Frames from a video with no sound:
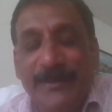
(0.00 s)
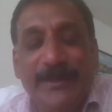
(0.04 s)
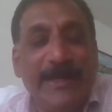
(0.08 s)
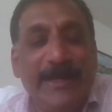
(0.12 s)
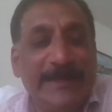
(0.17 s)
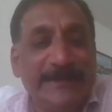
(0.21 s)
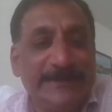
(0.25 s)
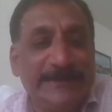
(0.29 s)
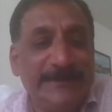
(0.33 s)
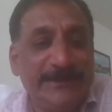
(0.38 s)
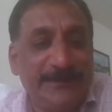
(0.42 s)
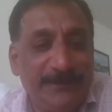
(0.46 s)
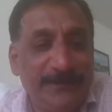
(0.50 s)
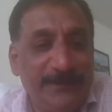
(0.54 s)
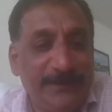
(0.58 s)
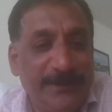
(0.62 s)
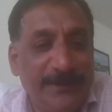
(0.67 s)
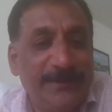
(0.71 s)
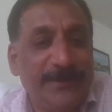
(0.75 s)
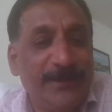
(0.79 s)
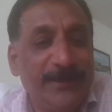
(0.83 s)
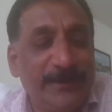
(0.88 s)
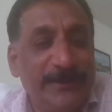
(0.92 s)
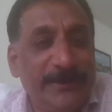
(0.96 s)
classes,
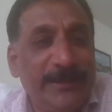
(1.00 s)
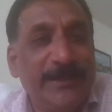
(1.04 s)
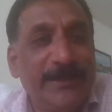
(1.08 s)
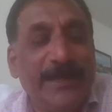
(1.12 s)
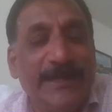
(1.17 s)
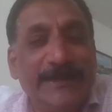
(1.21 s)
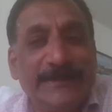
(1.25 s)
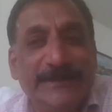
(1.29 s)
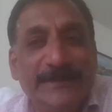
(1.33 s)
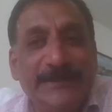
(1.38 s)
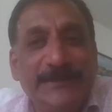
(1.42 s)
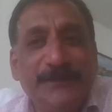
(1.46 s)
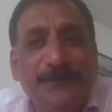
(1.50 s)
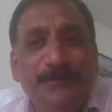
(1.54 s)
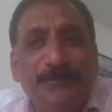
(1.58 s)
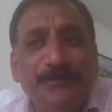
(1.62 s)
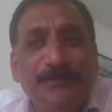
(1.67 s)
technology classes.